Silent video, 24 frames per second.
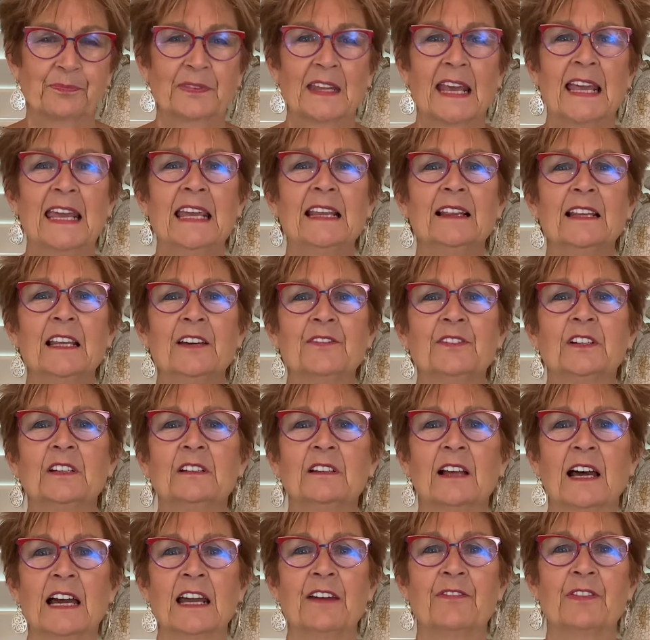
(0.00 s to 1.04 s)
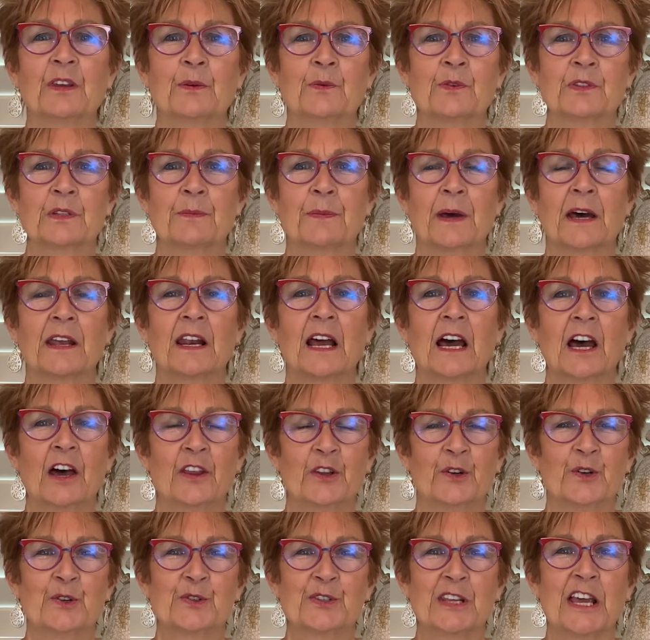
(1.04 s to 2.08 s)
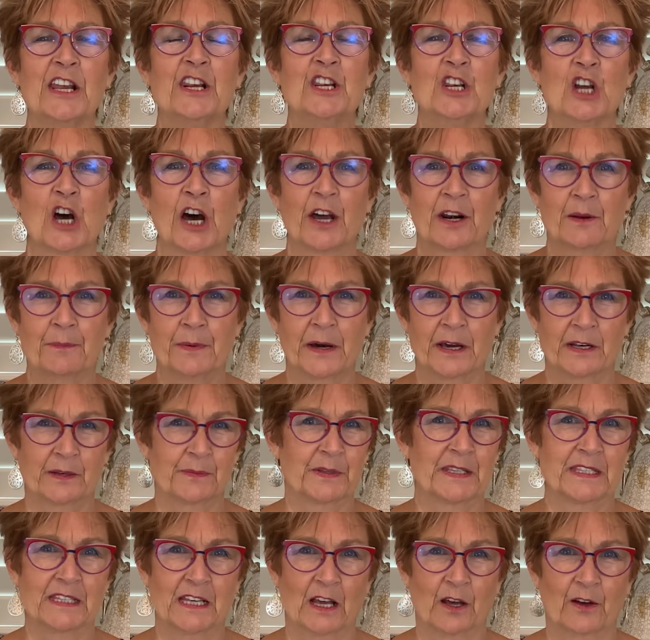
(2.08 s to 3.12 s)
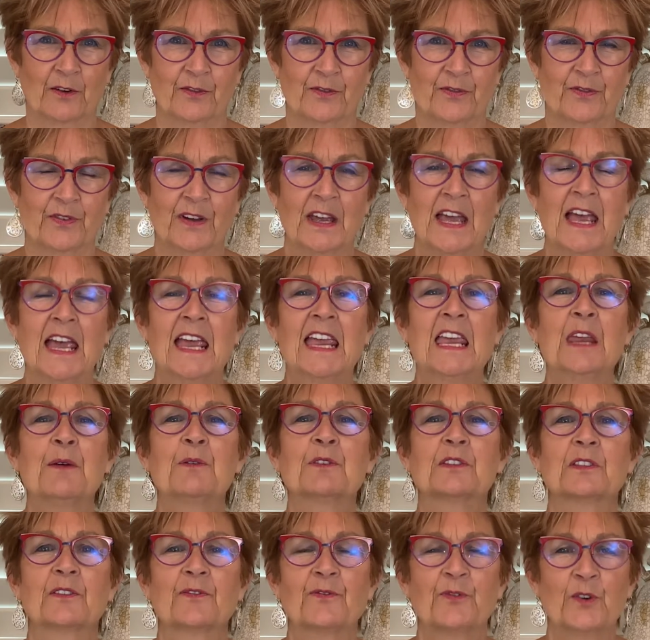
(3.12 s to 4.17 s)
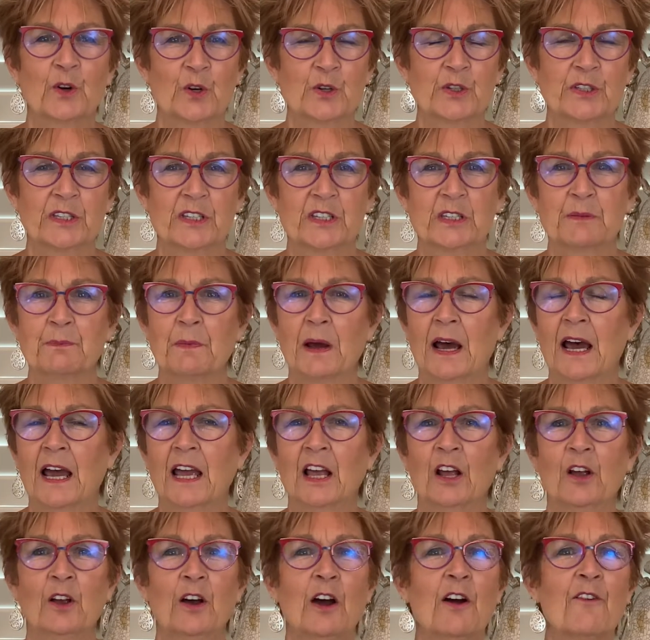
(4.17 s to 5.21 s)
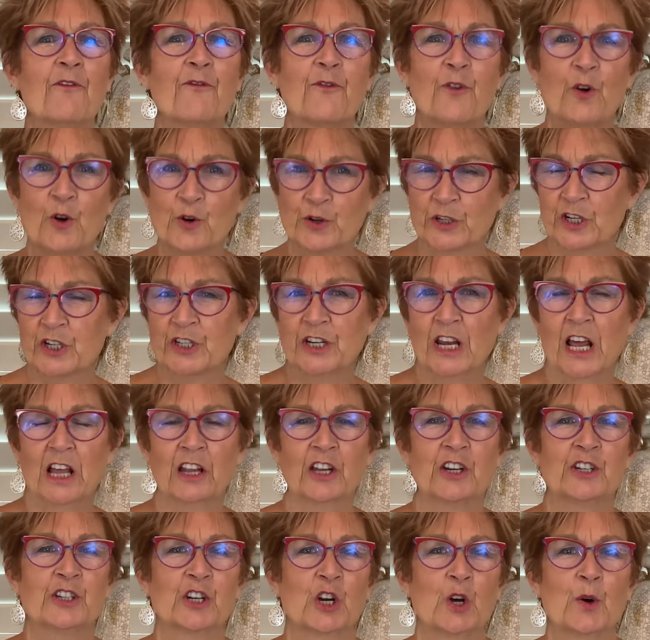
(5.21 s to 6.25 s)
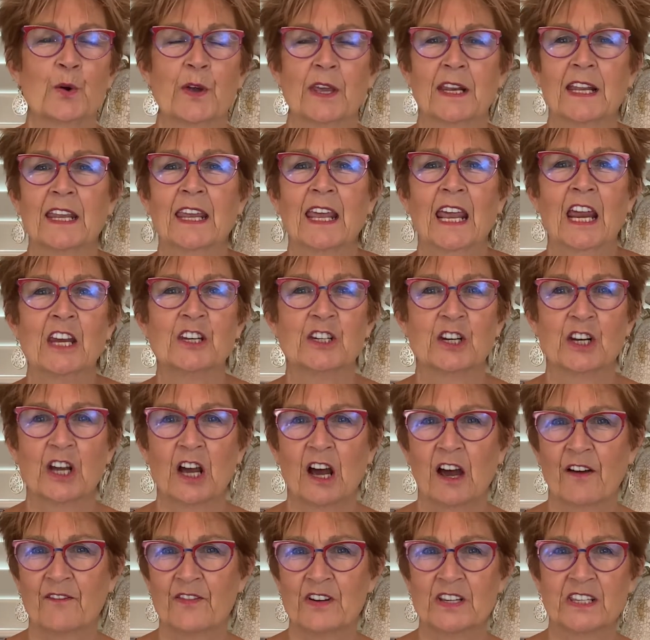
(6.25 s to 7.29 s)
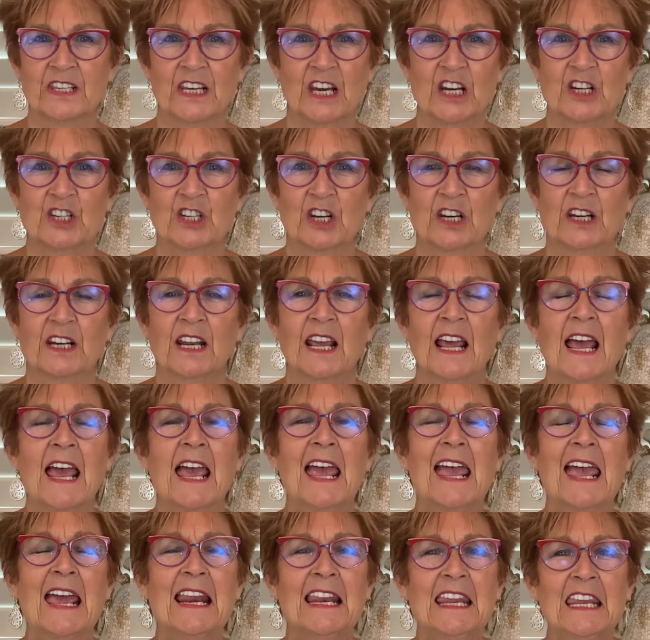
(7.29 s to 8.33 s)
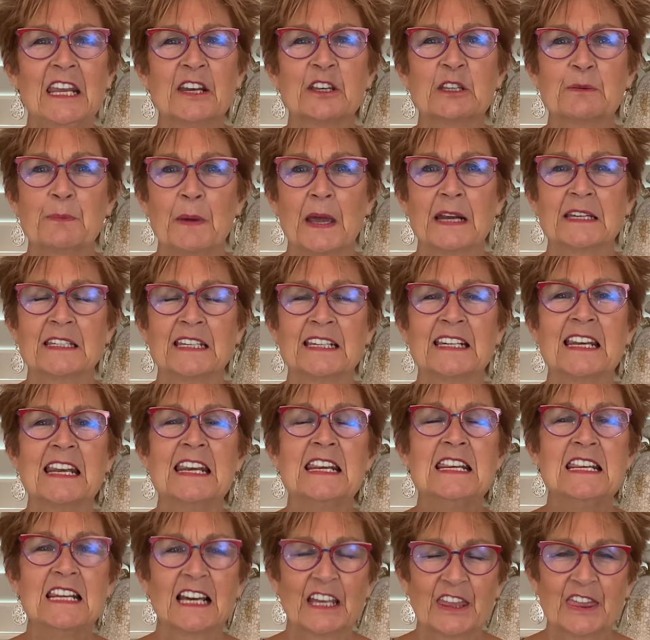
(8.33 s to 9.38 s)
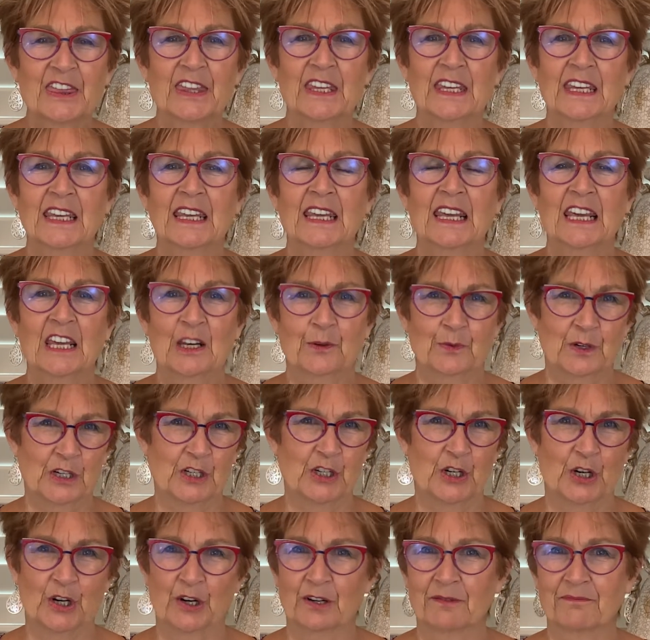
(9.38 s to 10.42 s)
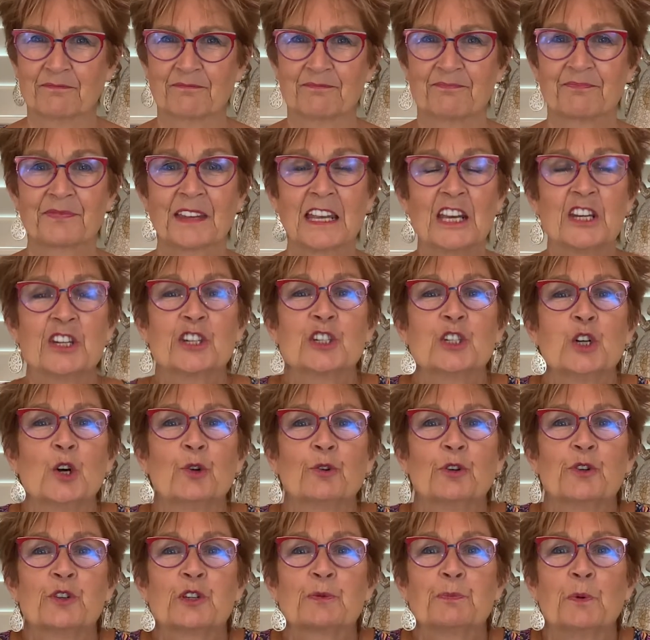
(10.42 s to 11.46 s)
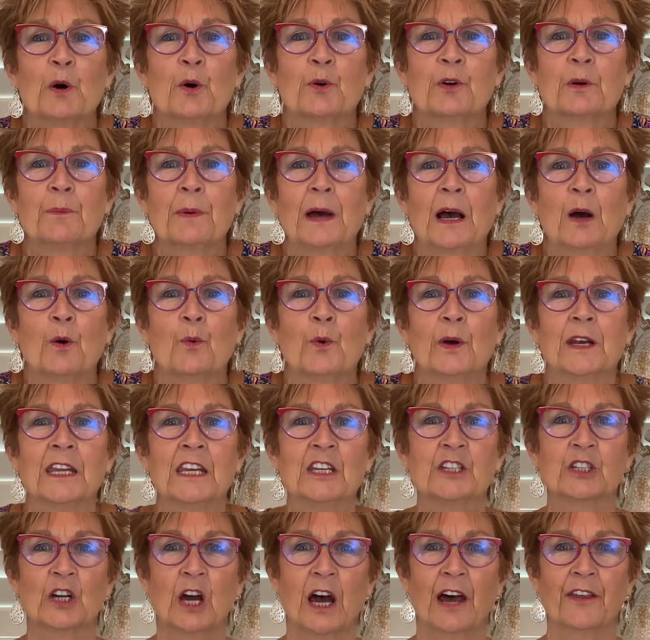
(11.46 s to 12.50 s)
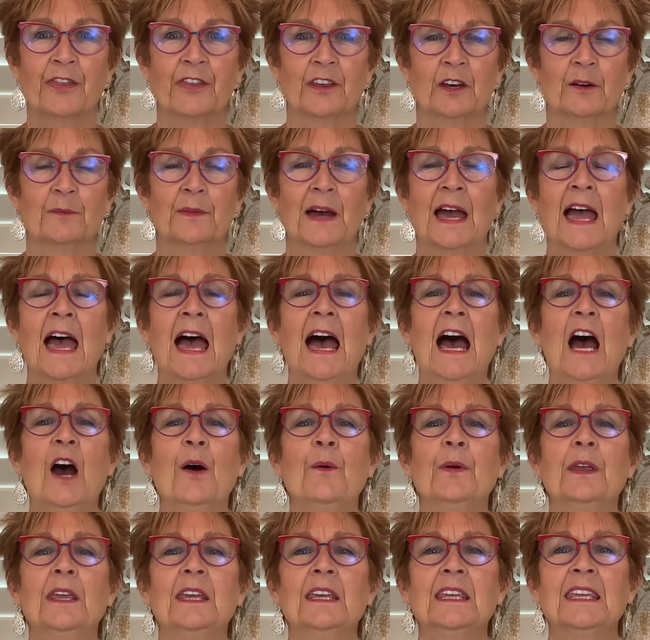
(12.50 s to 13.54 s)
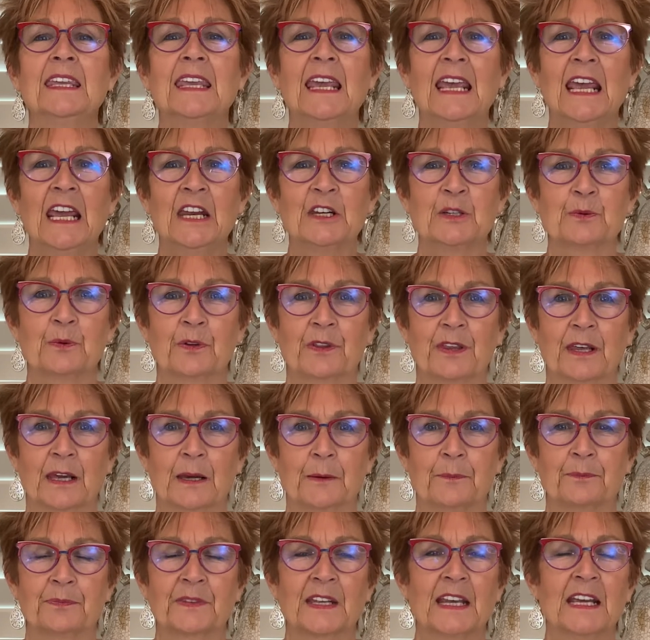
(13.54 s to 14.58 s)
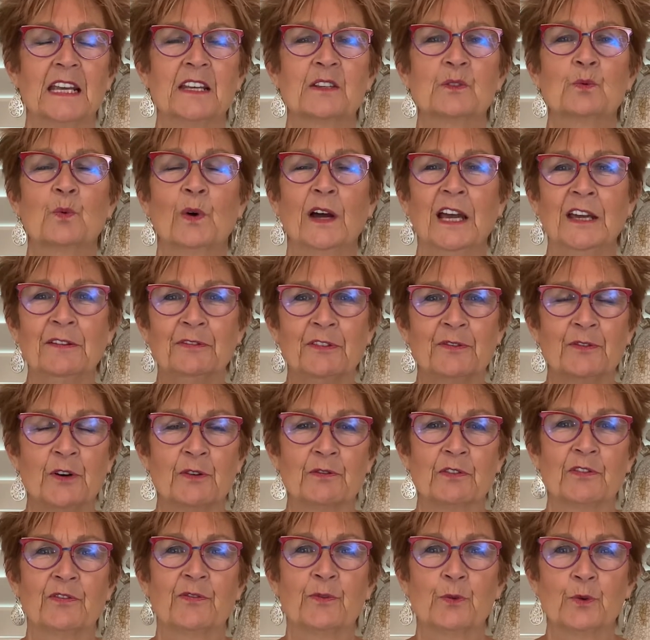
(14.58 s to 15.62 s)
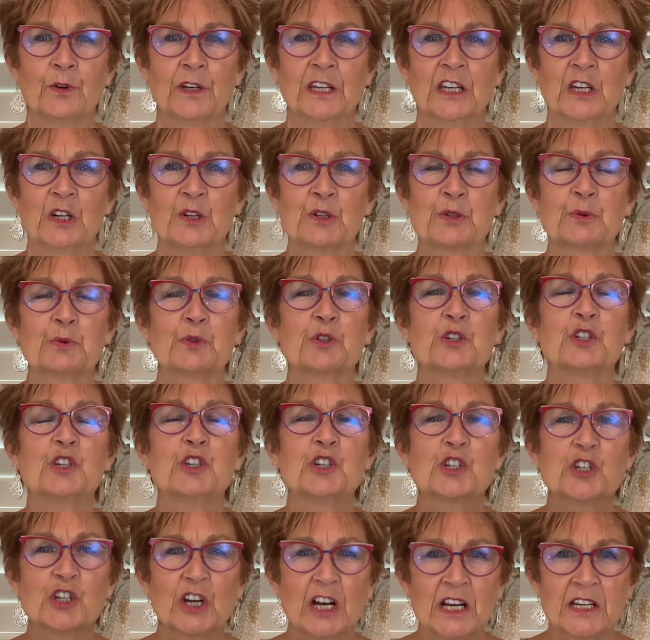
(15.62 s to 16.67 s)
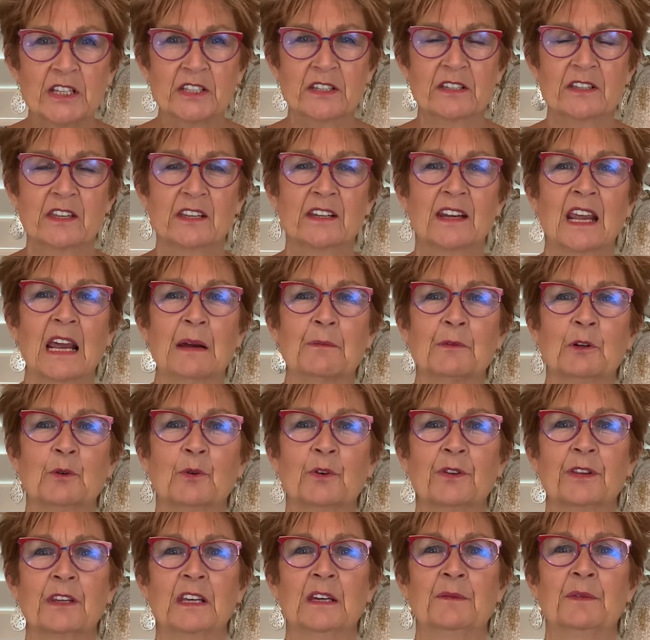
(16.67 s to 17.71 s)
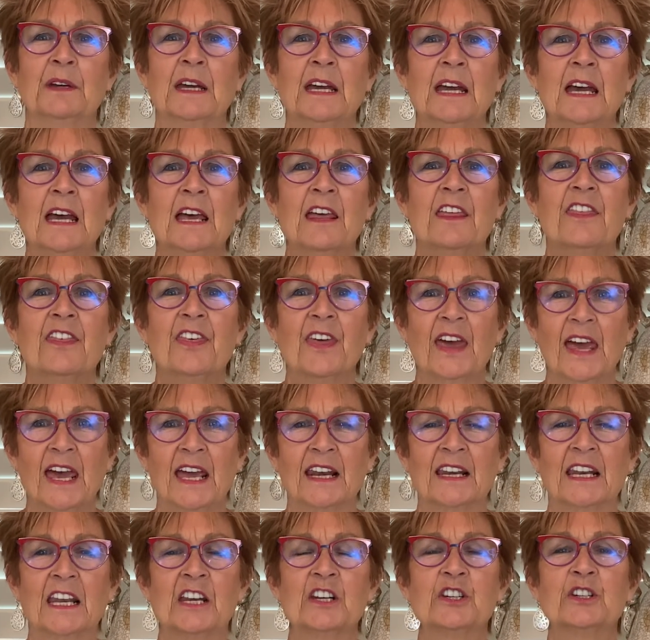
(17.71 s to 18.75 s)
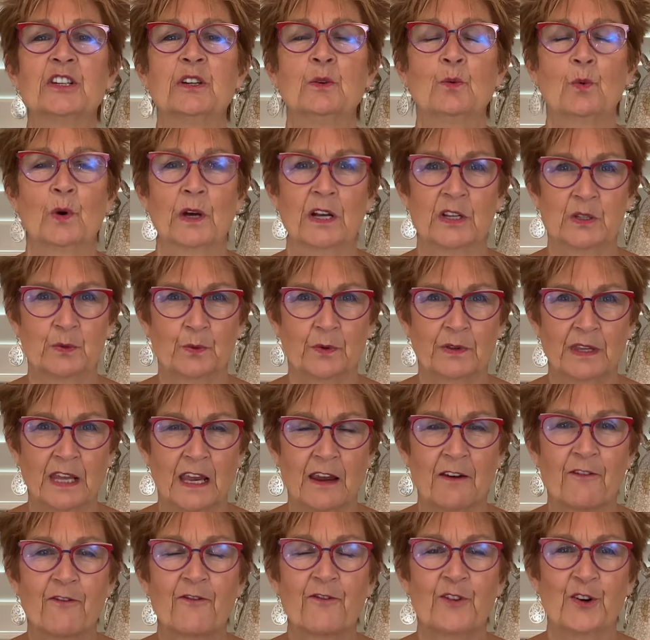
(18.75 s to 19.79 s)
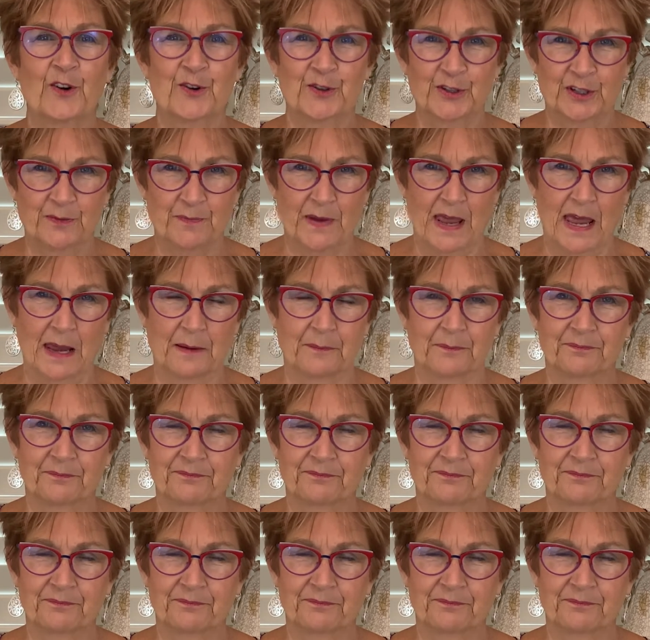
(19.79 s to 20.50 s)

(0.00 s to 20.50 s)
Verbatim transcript: He lived a life that was about others and not about himself. He was the first to smile, first to tell a joke and engage in conversation, and he expected nothing in return. His children spoke about what he taught them, how he engaged with them. His wife of over 40 years was just as enamored with him then as she was when they first met.